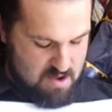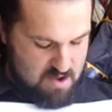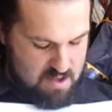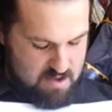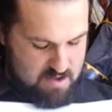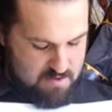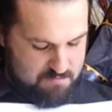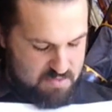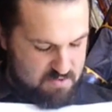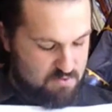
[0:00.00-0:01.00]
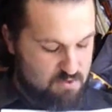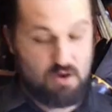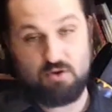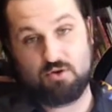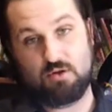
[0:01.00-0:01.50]
But if you go
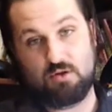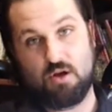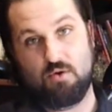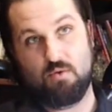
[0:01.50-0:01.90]
too low,